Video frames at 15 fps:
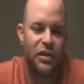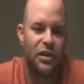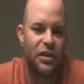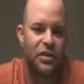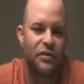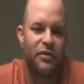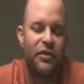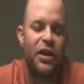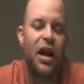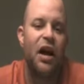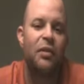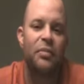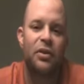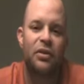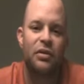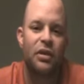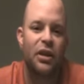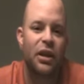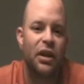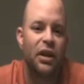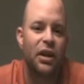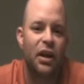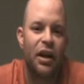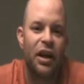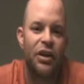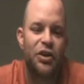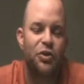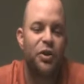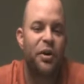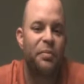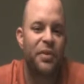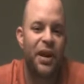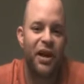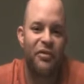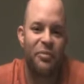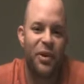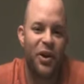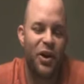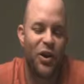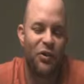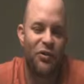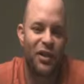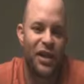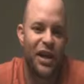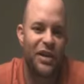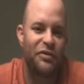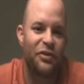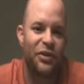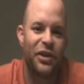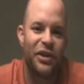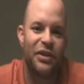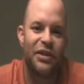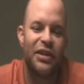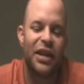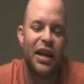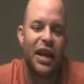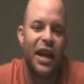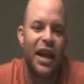It's, it's a phenomenal uh, trip that I've been on over the last few years.